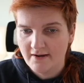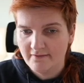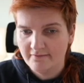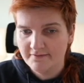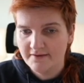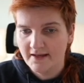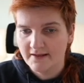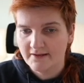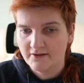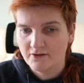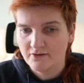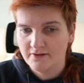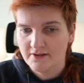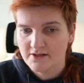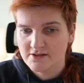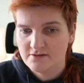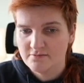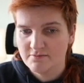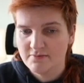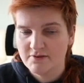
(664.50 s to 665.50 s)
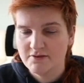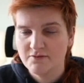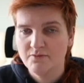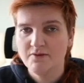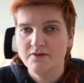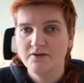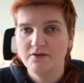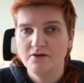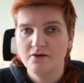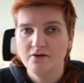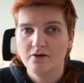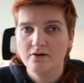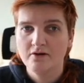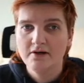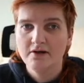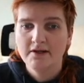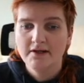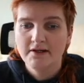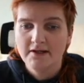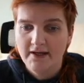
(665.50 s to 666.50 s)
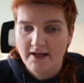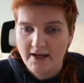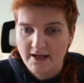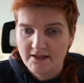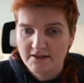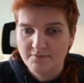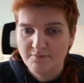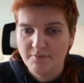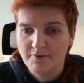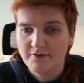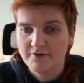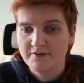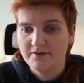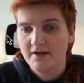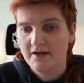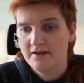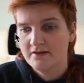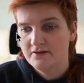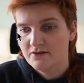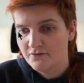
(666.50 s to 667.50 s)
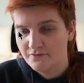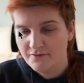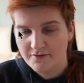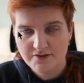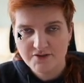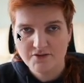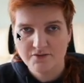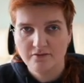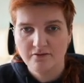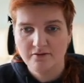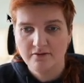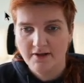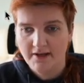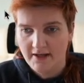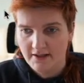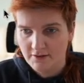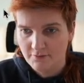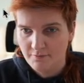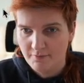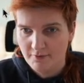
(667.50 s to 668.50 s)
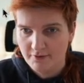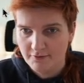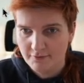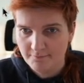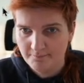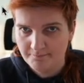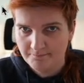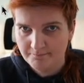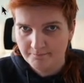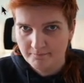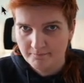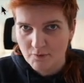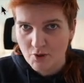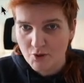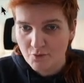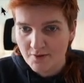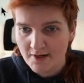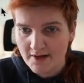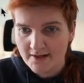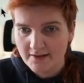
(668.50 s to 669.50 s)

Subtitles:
that connection between your endpoint and your virtual endpoint. All right.